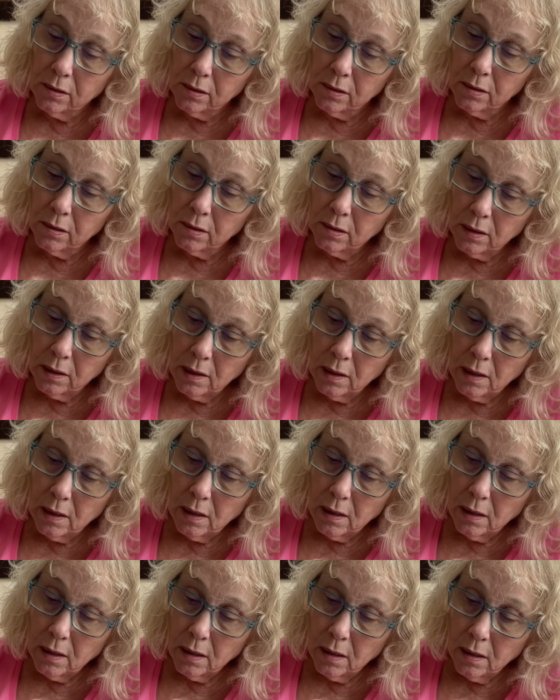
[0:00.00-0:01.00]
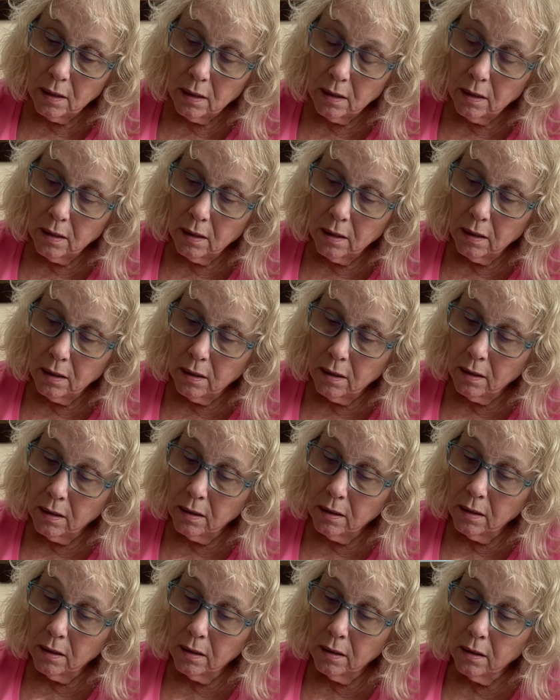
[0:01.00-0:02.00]

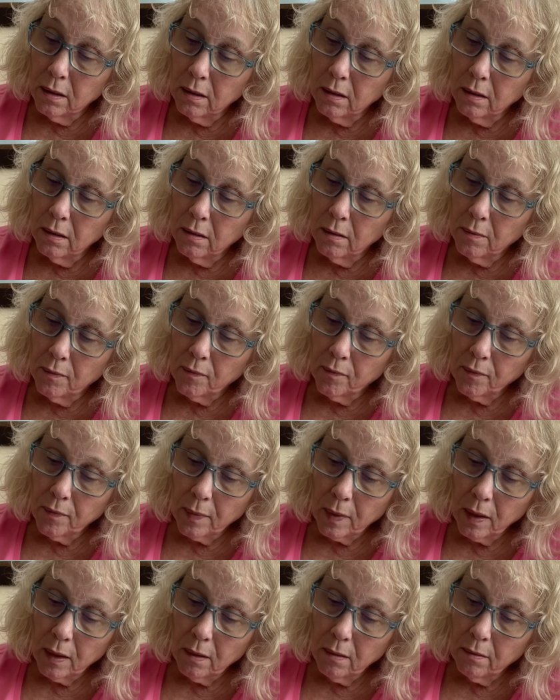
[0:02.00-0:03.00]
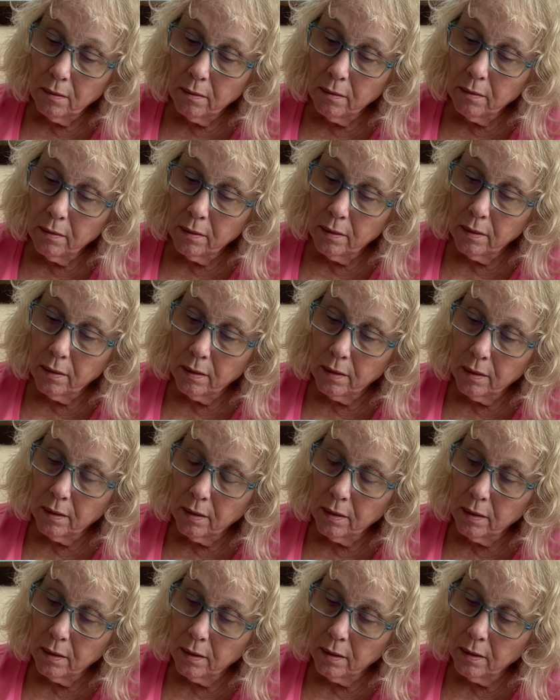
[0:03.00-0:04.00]

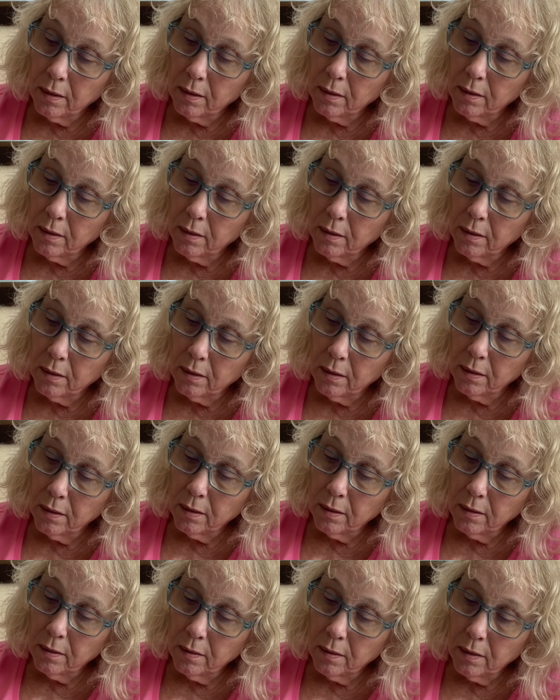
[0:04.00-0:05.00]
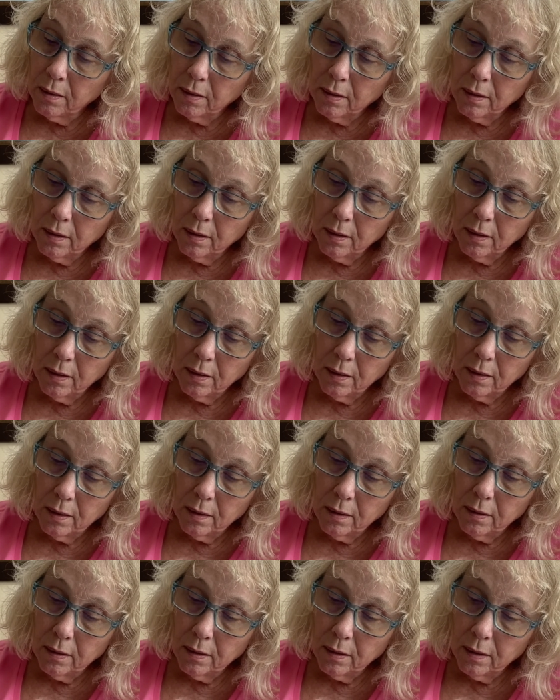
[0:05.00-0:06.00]

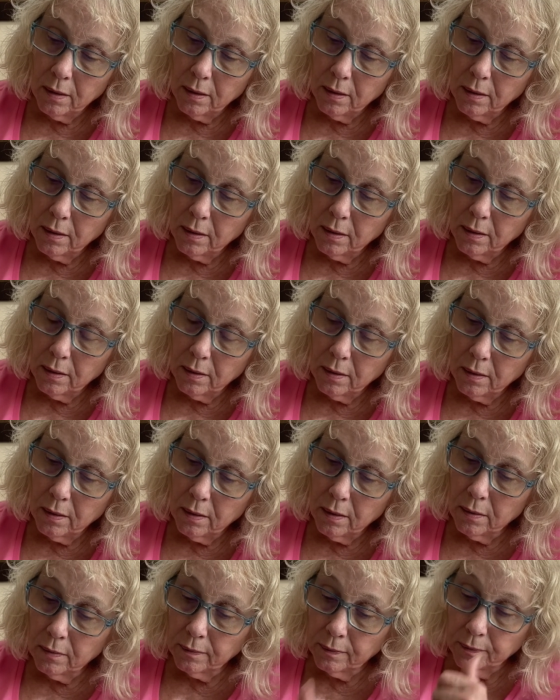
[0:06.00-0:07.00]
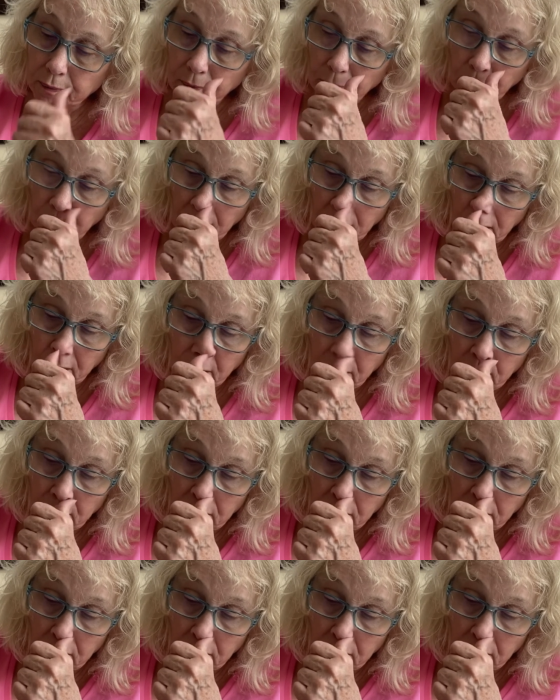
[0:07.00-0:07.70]
(silence)